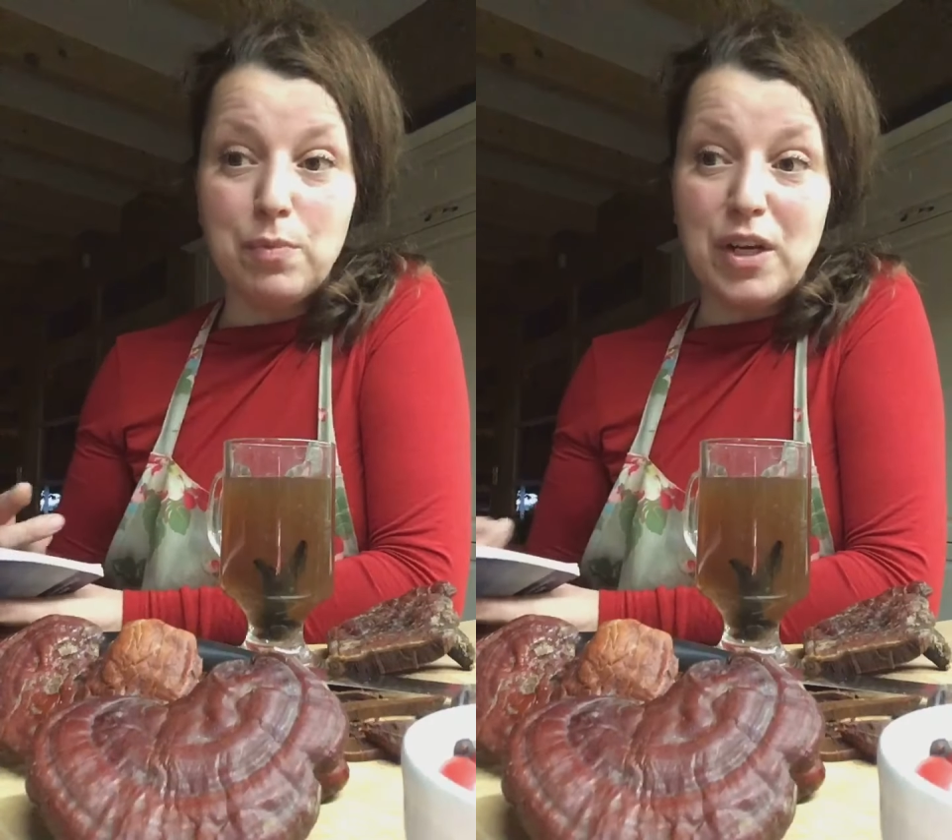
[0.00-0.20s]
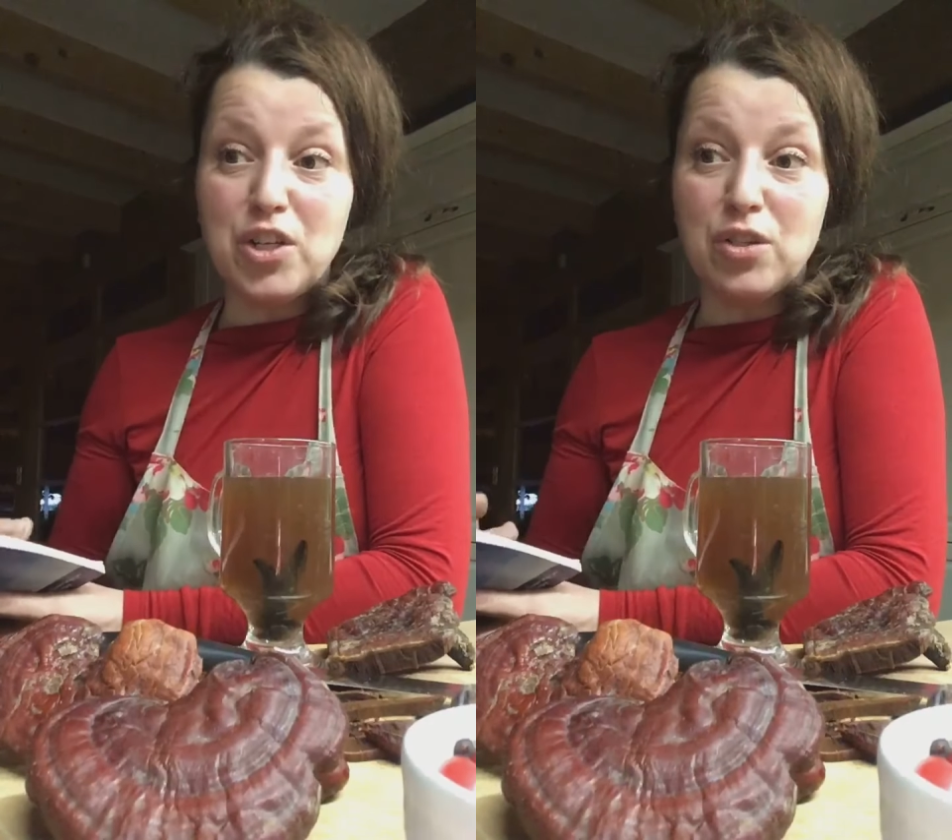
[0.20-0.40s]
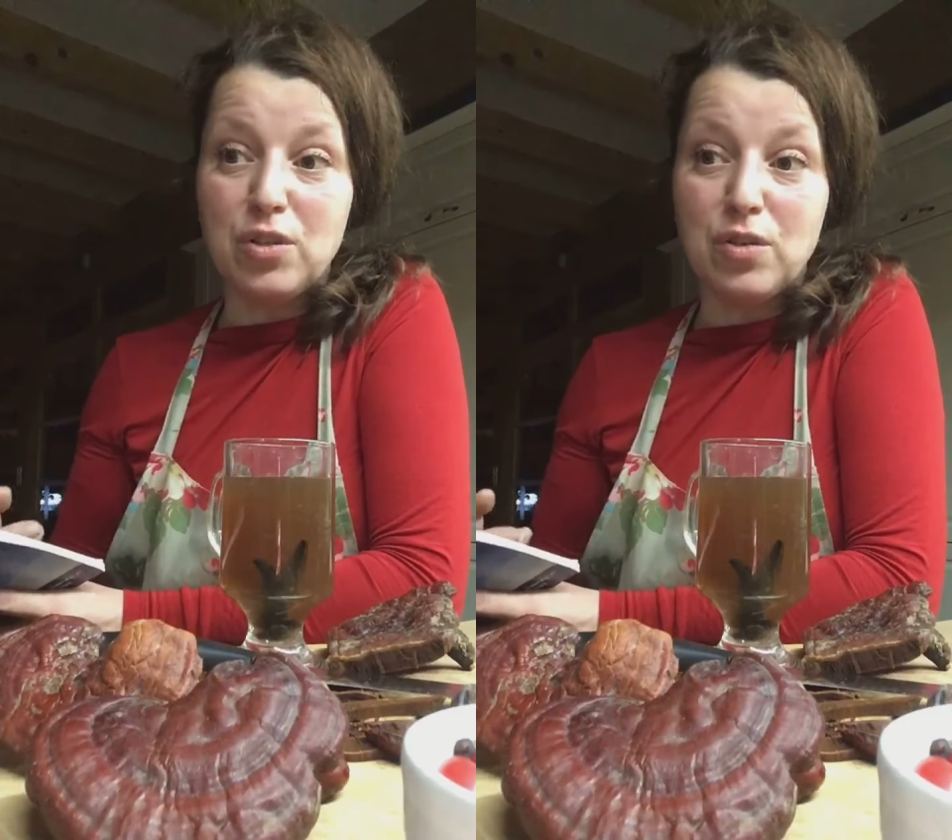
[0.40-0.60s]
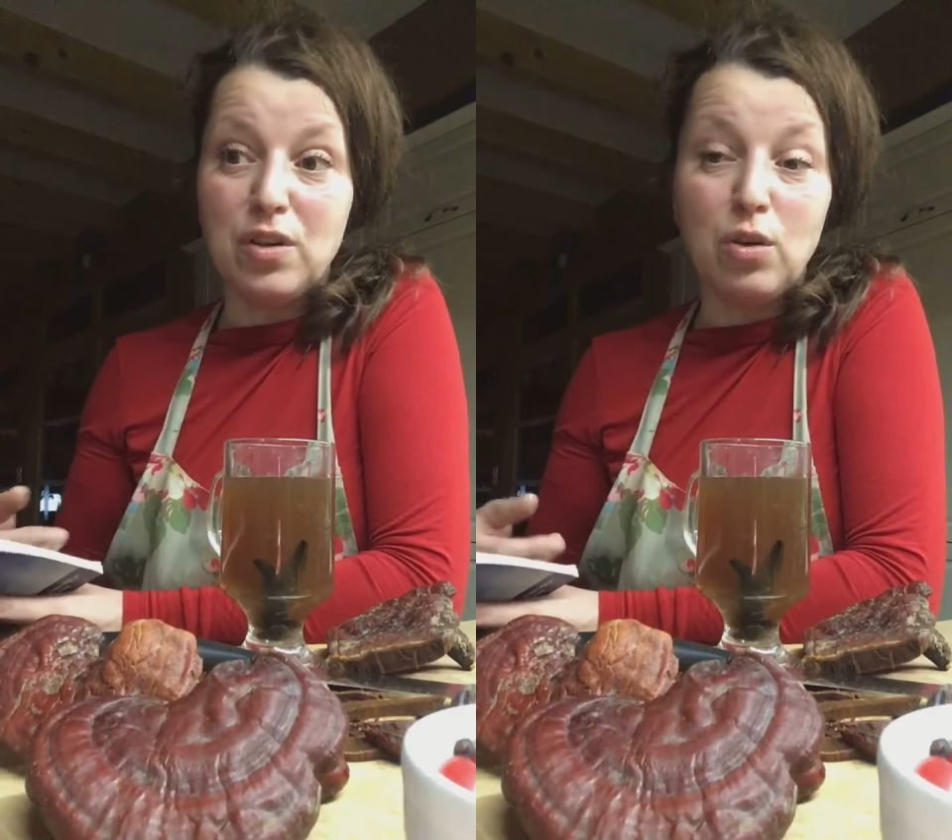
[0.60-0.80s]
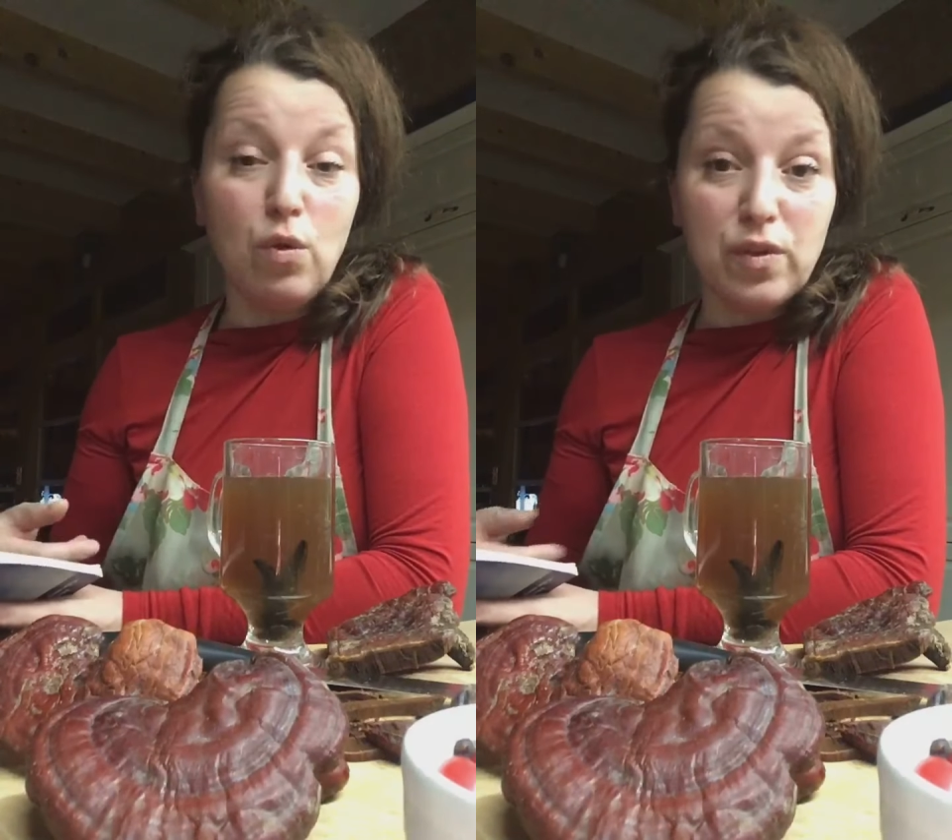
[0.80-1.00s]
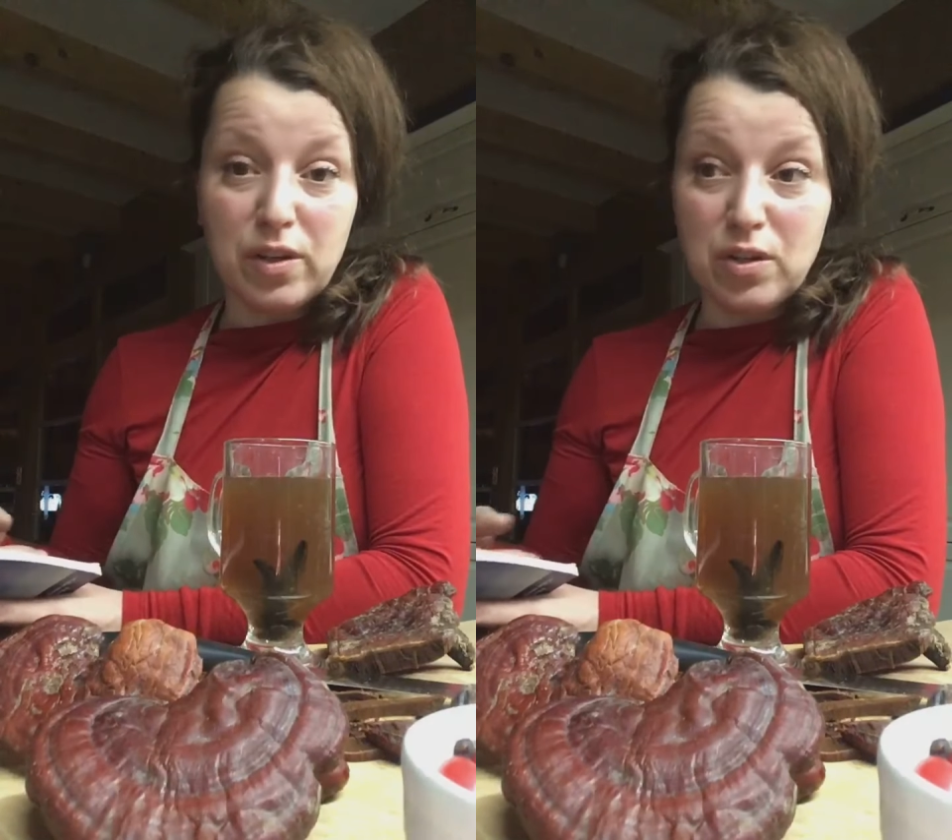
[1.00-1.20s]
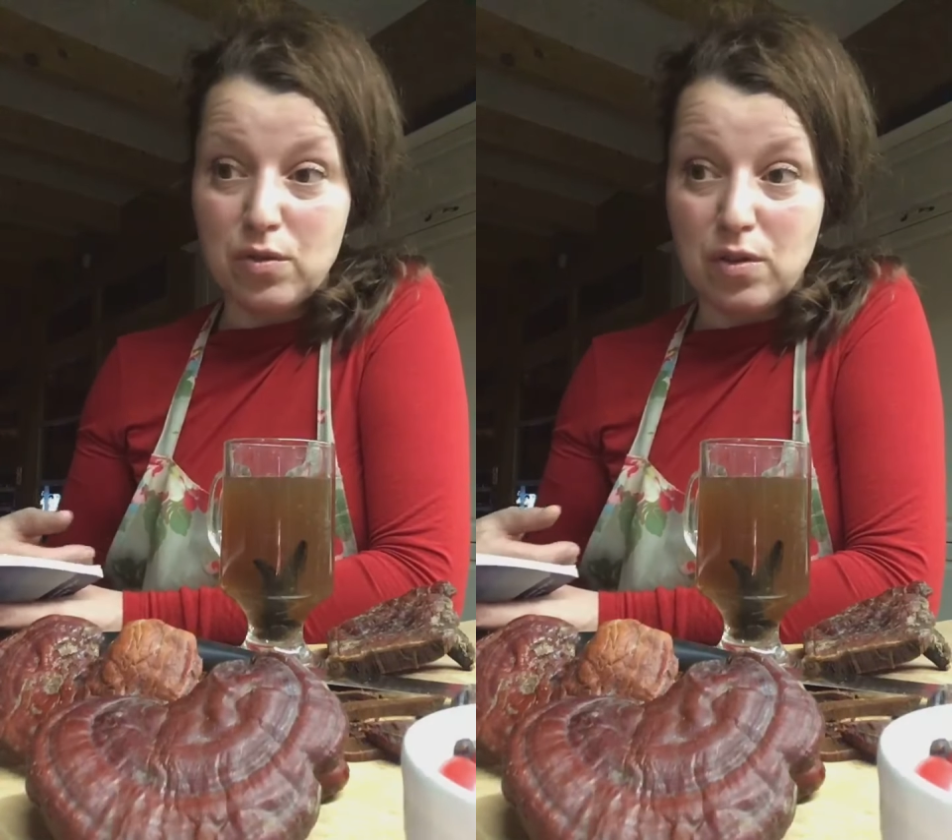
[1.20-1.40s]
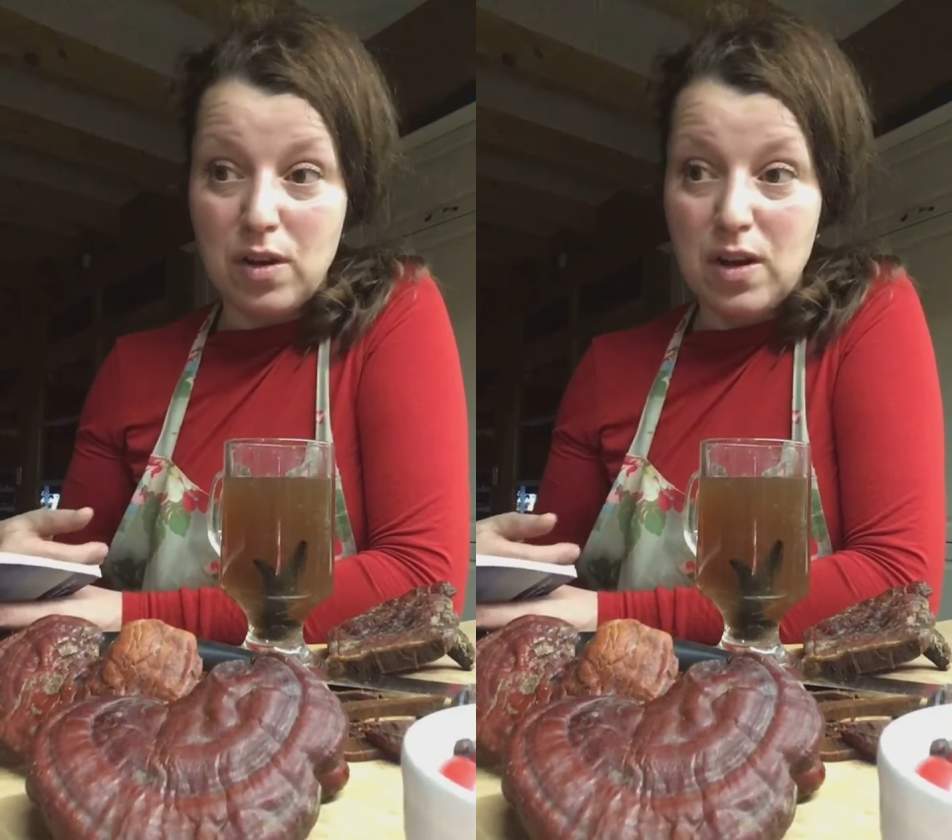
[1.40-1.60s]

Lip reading: pressure, lower your